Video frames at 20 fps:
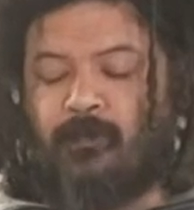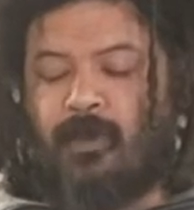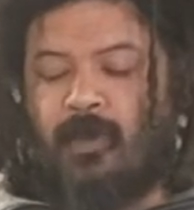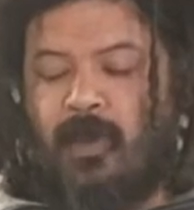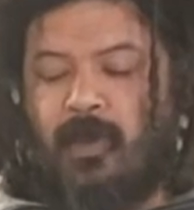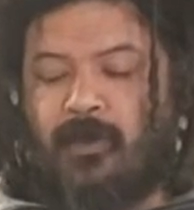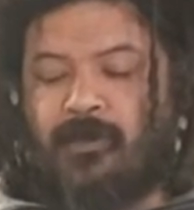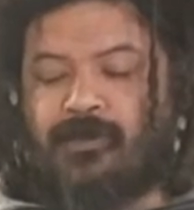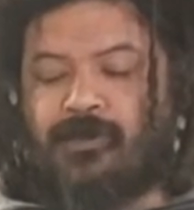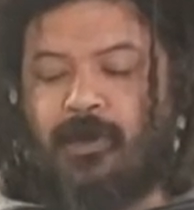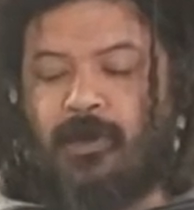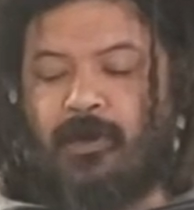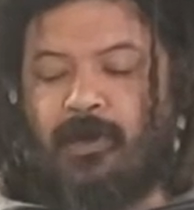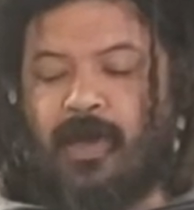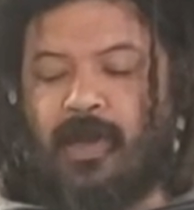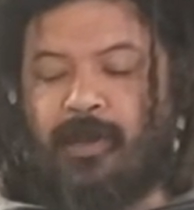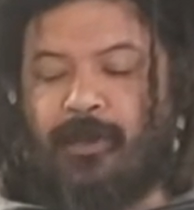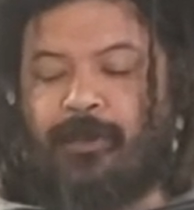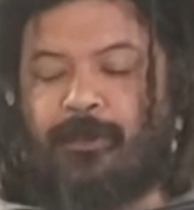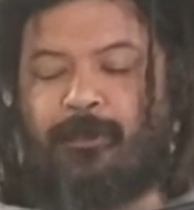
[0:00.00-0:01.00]
So
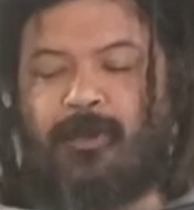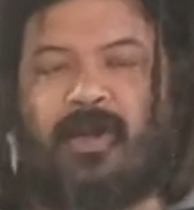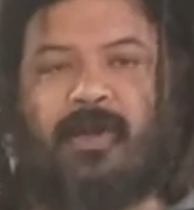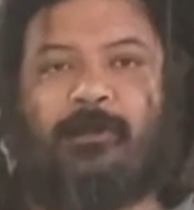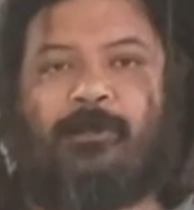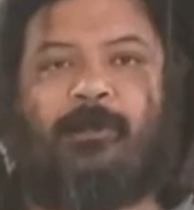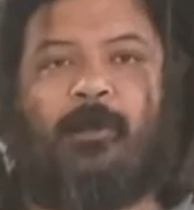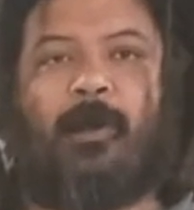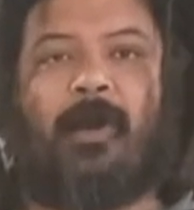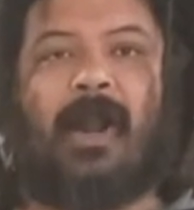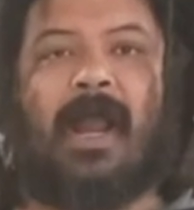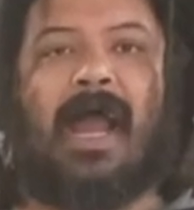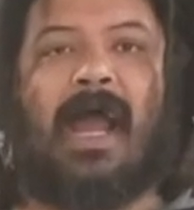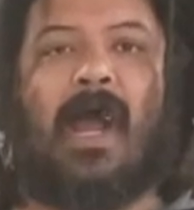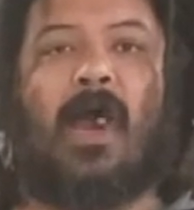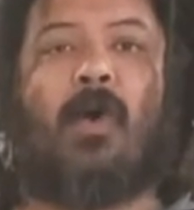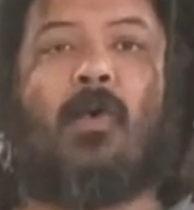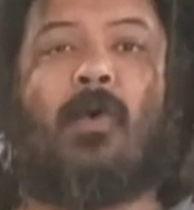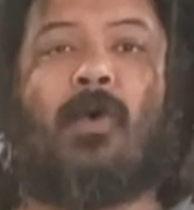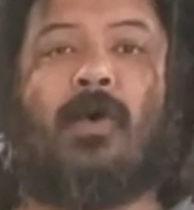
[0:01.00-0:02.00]
in 3 to 4
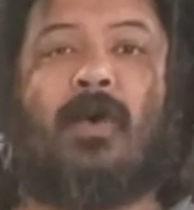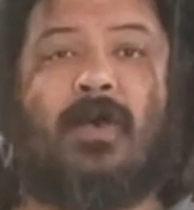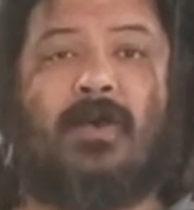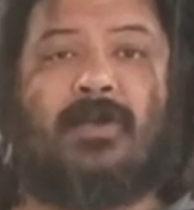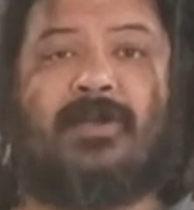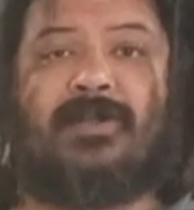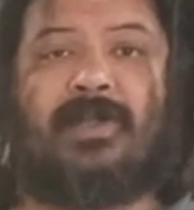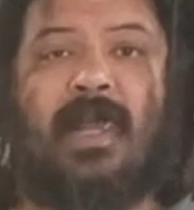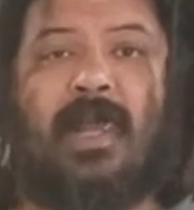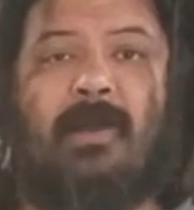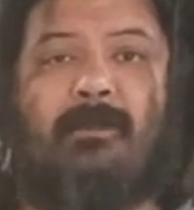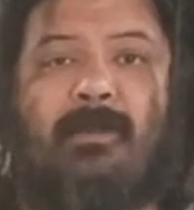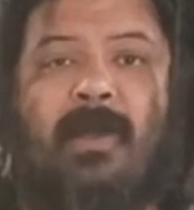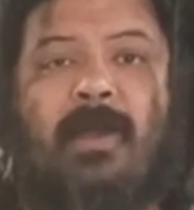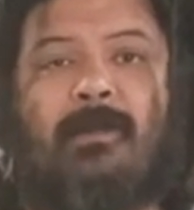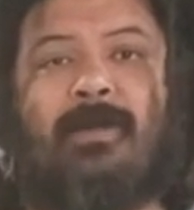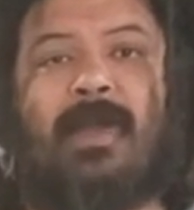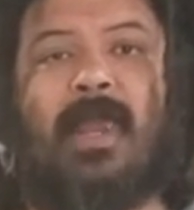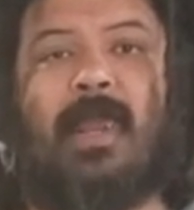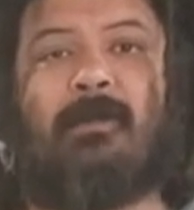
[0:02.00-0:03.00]
hours, I may
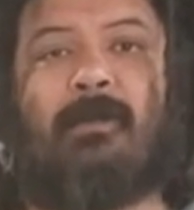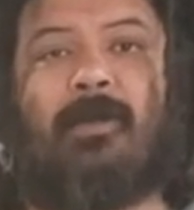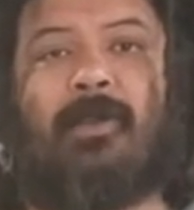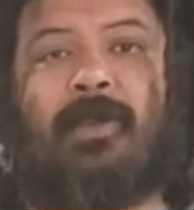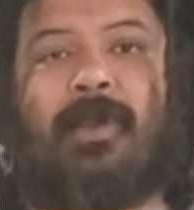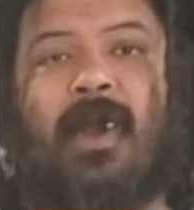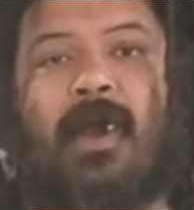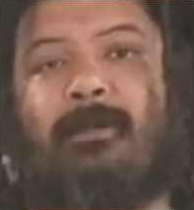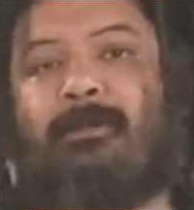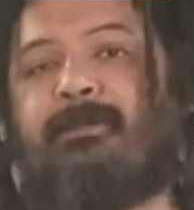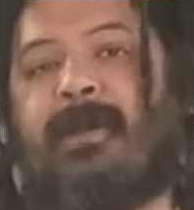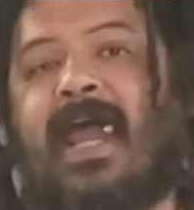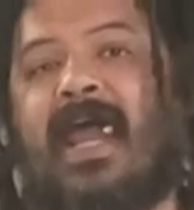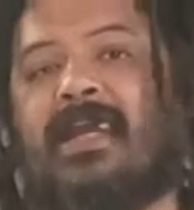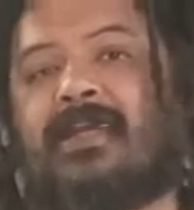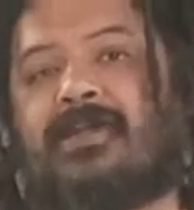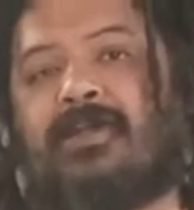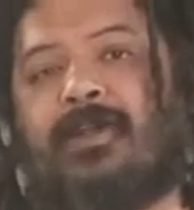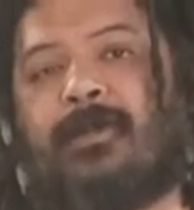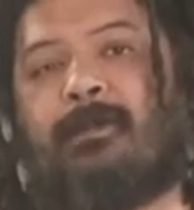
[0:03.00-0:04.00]
be able to come back
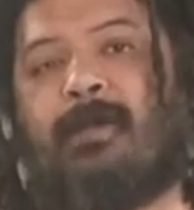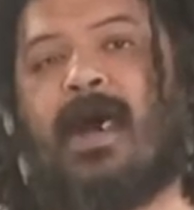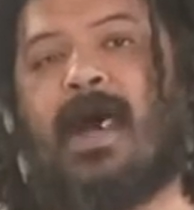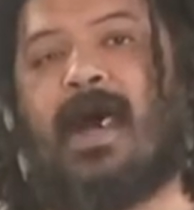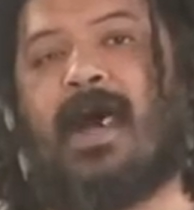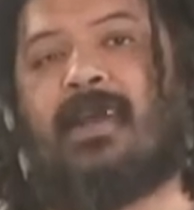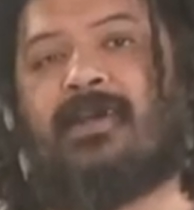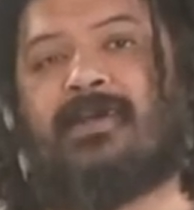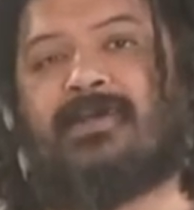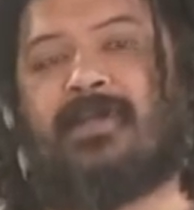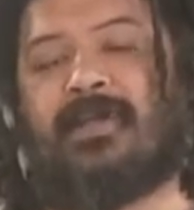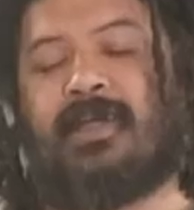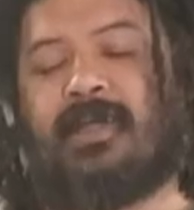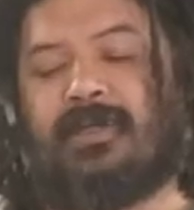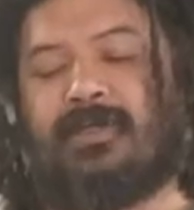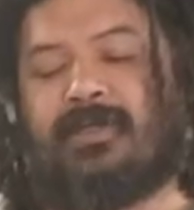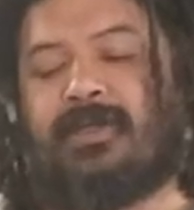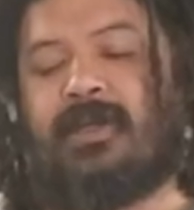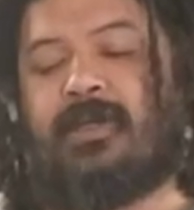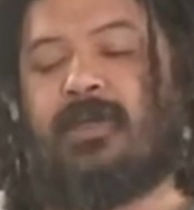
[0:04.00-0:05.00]
to the pot to
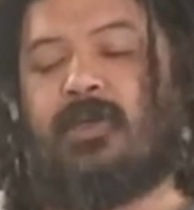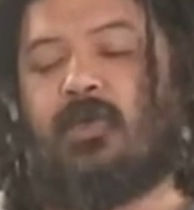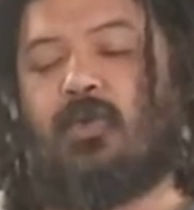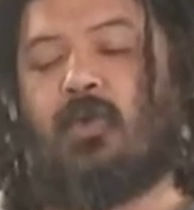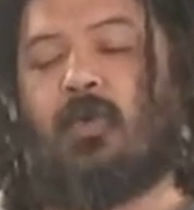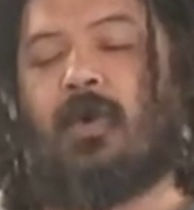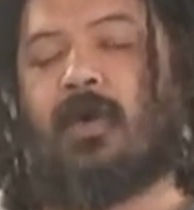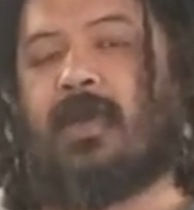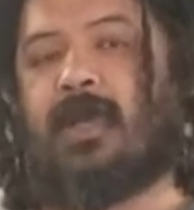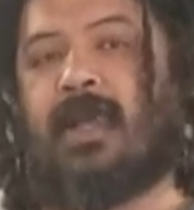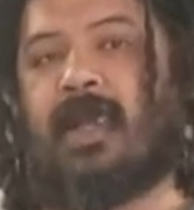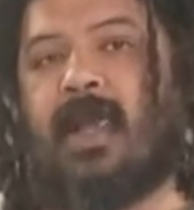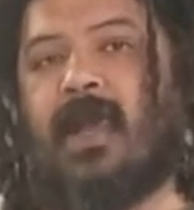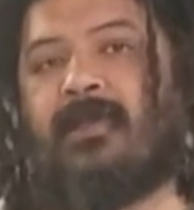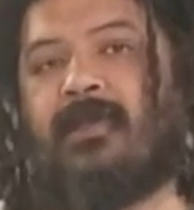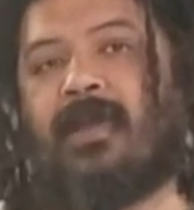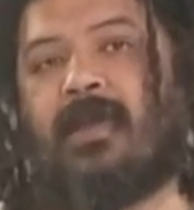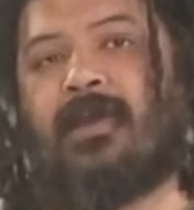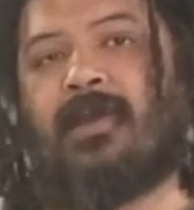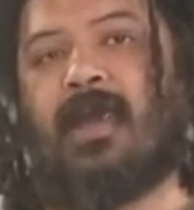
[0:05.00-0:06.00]
continue working on
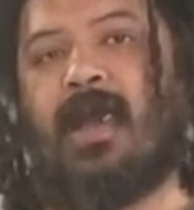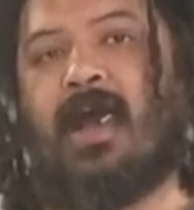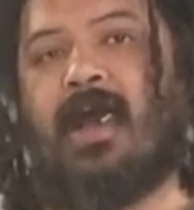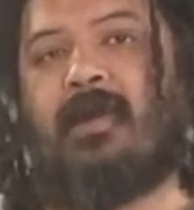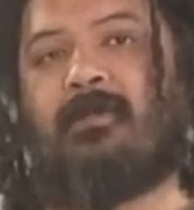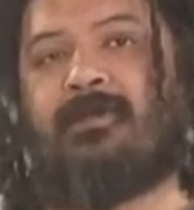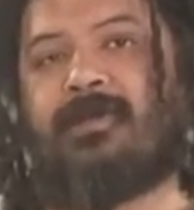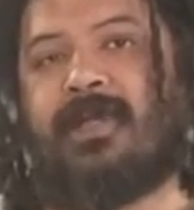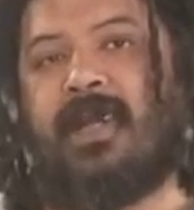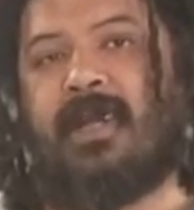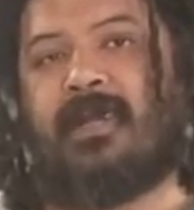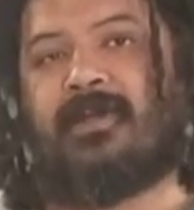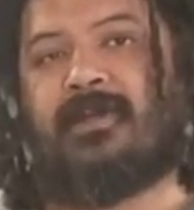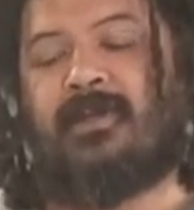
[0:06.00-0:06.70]
the object.